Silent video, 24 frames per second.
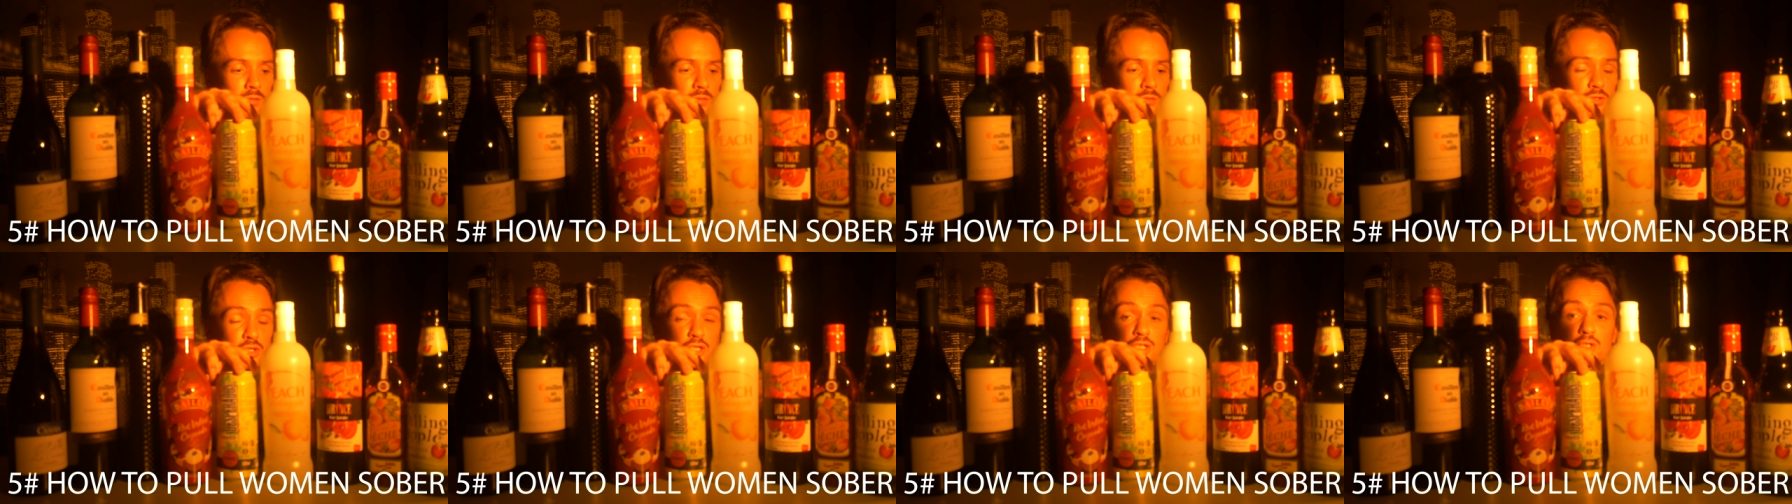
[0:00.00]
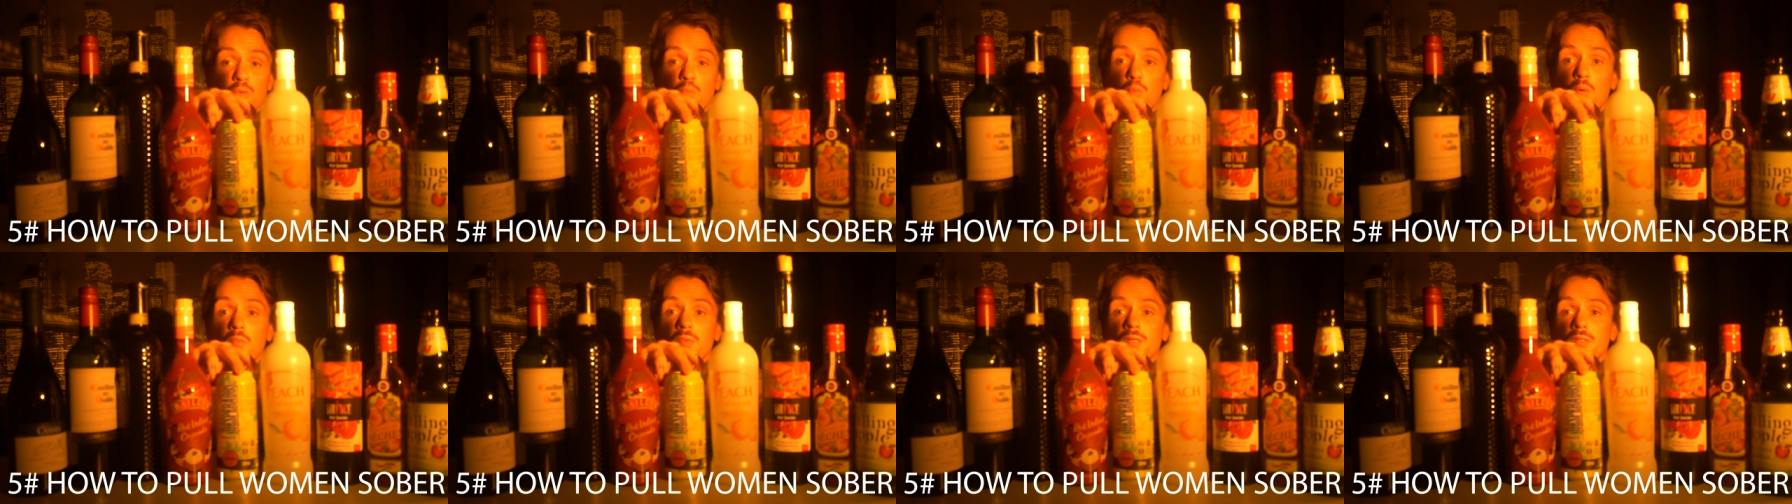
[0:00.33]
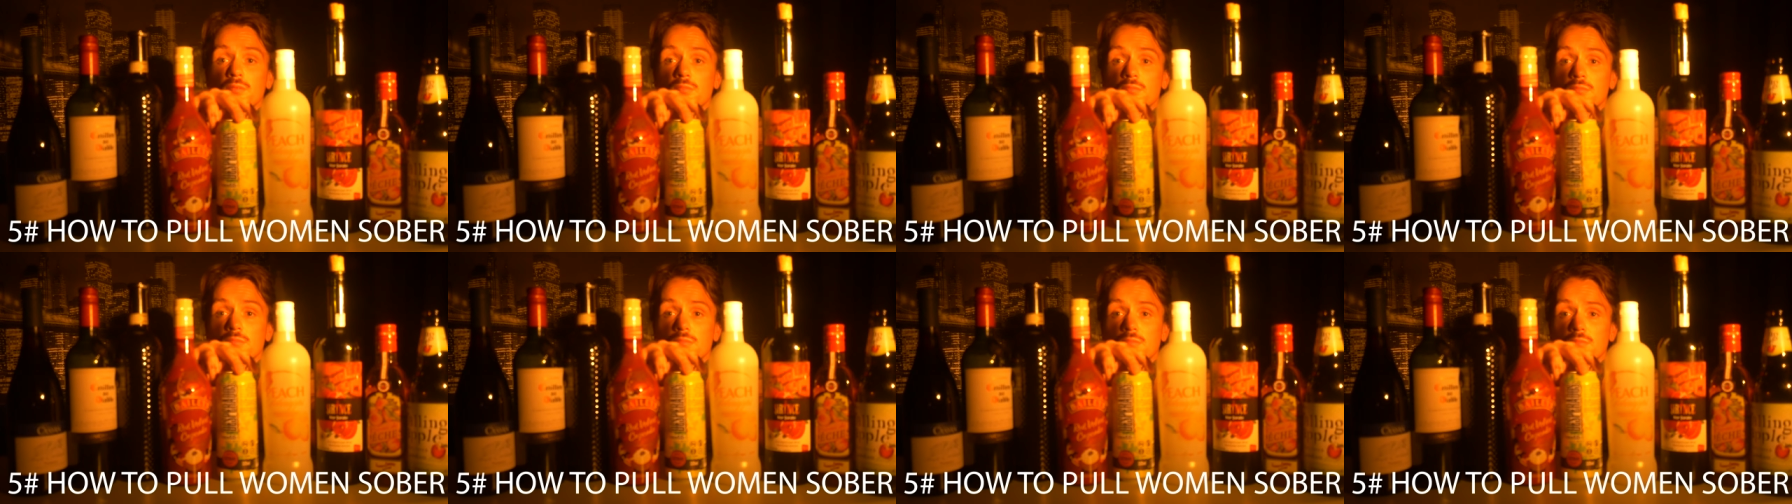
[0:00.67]
she's a woman,
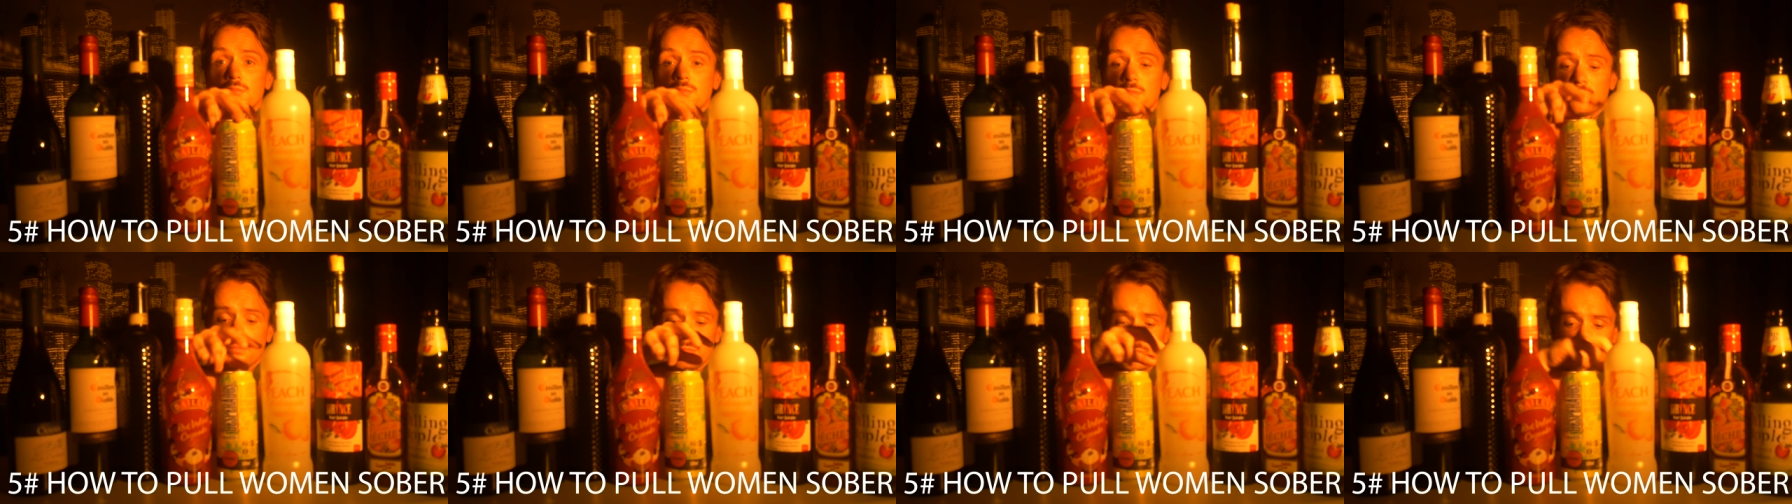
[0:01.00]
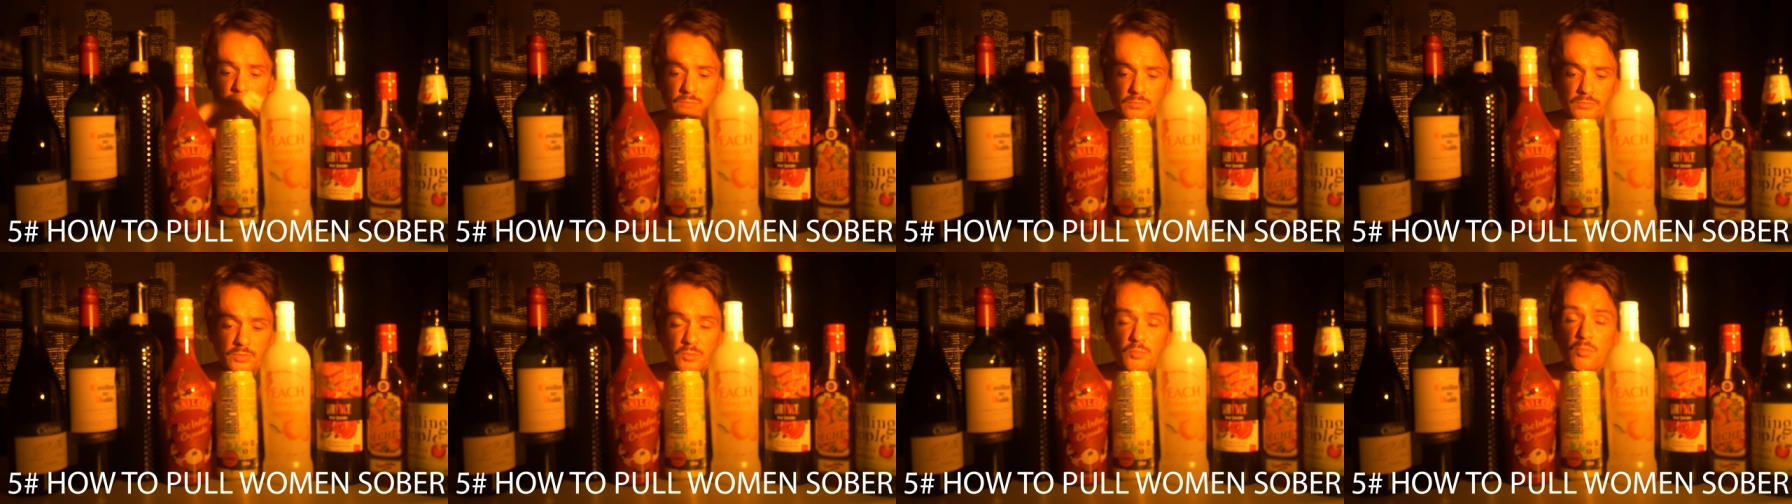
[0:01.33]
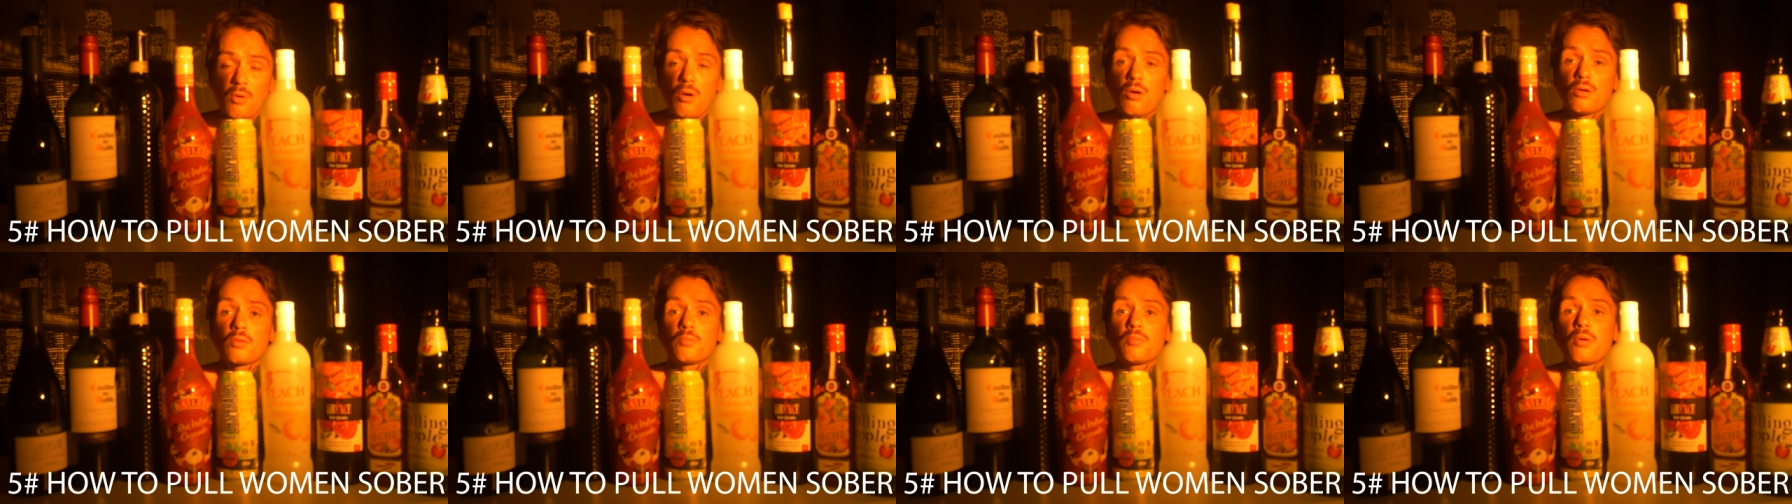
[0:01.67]
but
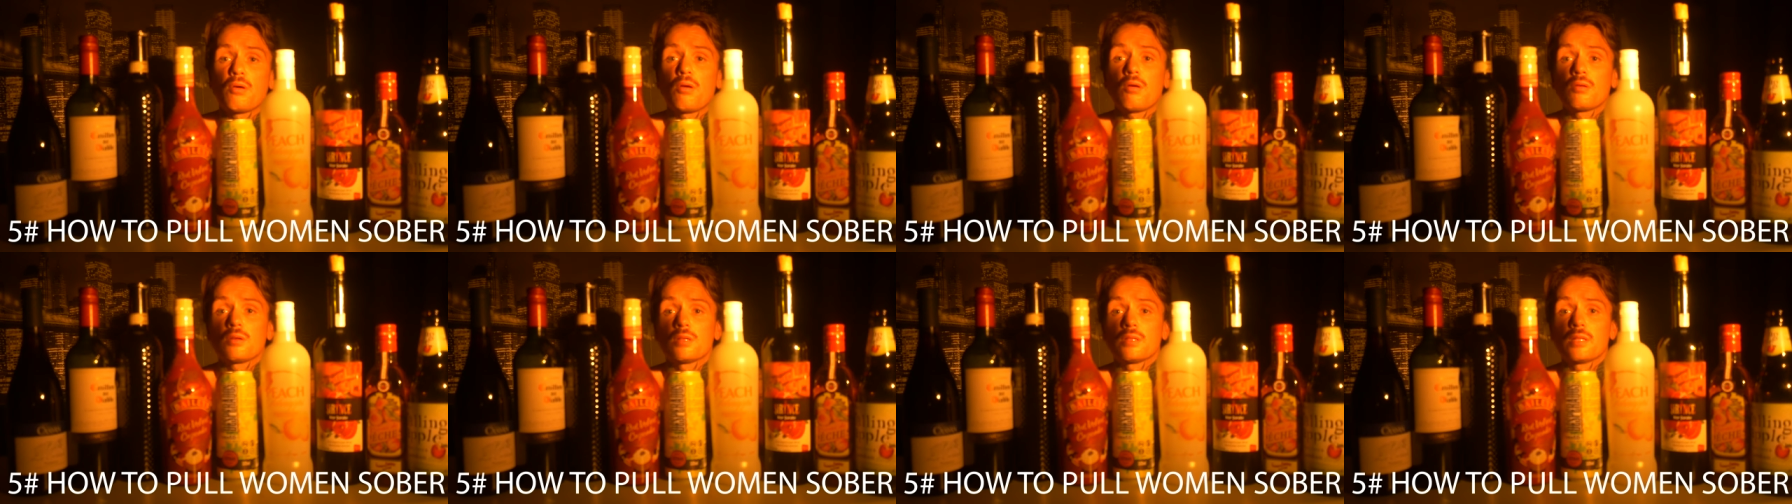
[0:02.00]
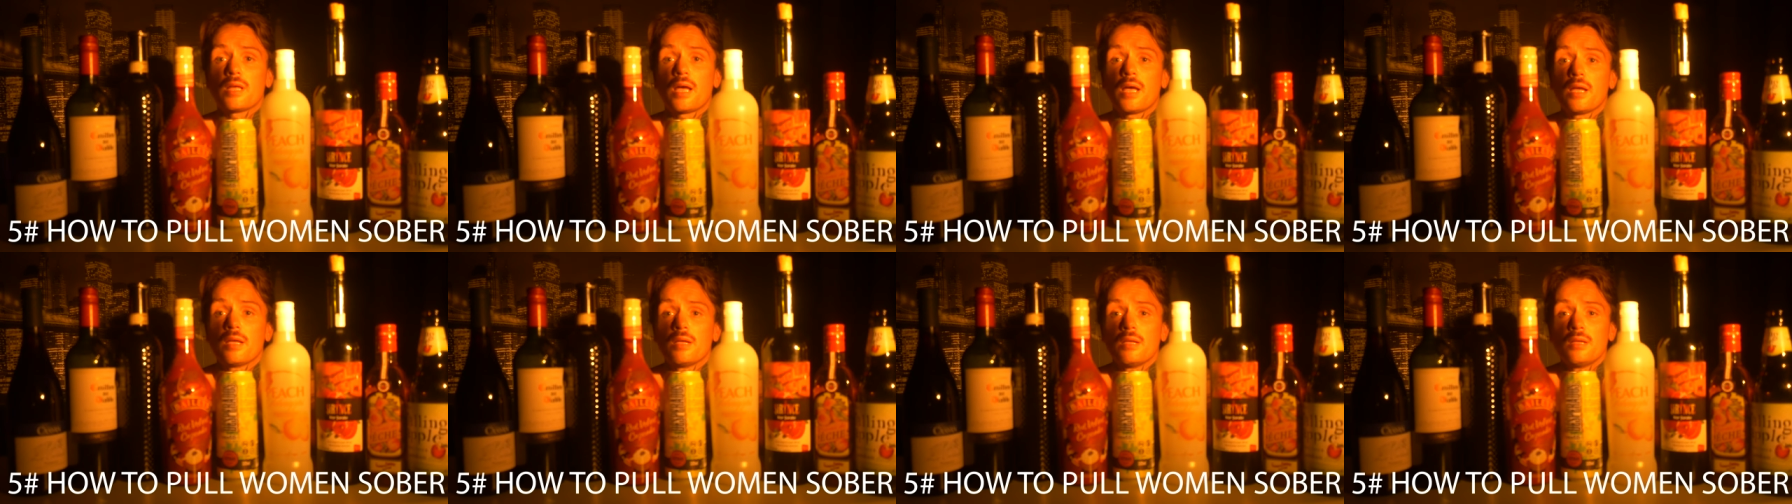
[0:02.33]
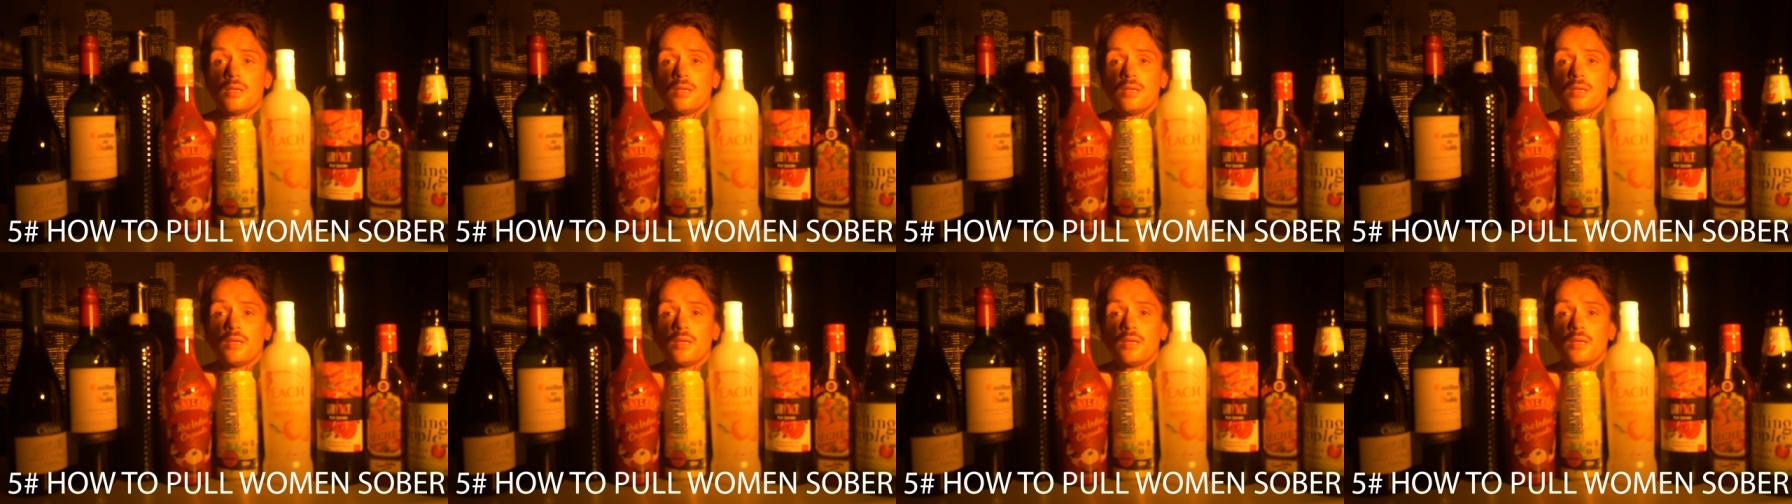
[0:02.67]
more important than that,